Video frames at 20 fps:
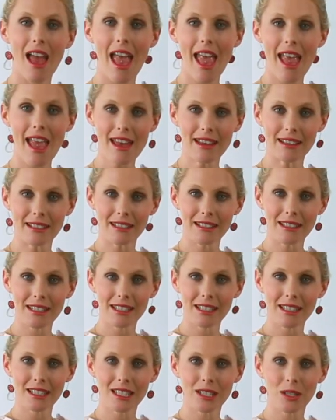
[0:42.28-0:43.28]

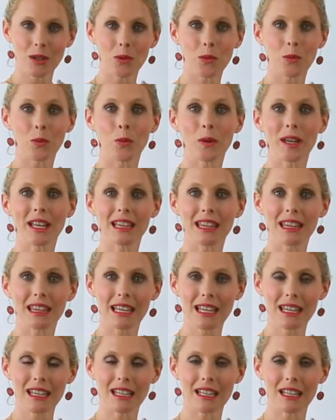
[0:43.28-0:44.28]
And we
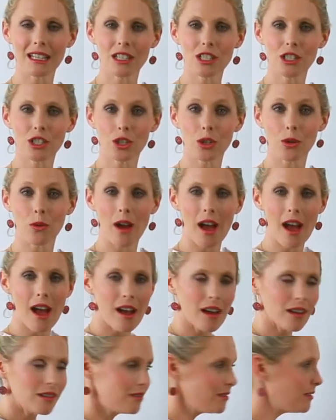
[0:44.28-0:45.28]
link it to
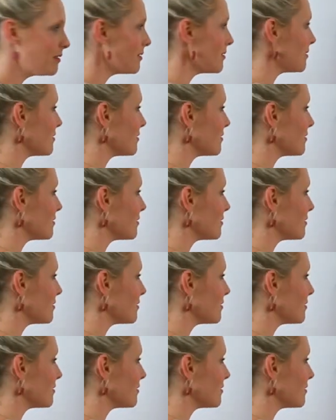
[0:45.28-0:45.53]
our